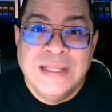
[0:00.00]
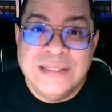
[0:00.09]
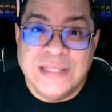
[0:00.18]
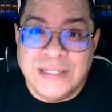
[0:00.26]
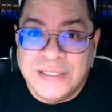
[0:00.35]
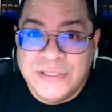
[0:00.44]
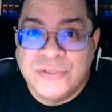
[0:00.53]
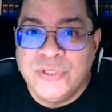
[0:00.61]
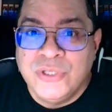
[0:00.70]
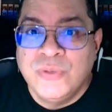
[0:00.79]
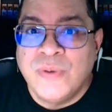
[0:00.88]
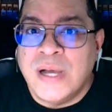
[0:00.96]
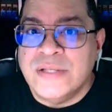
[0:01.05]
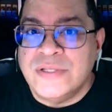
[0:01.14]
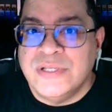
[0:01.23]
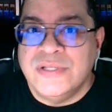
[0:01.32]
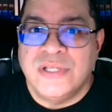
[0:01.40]
the little
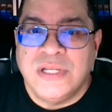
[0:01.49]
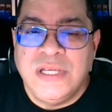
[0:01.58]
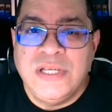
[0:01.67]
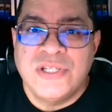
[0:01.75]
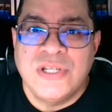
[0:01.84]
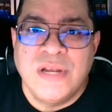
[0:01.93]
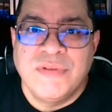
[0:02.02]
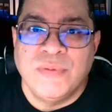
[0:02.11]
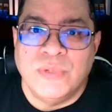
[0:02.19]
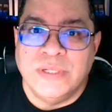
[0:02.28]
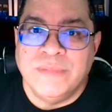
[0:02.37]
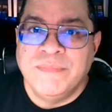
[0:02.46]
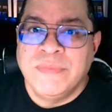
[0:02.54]
nuances in each and every one.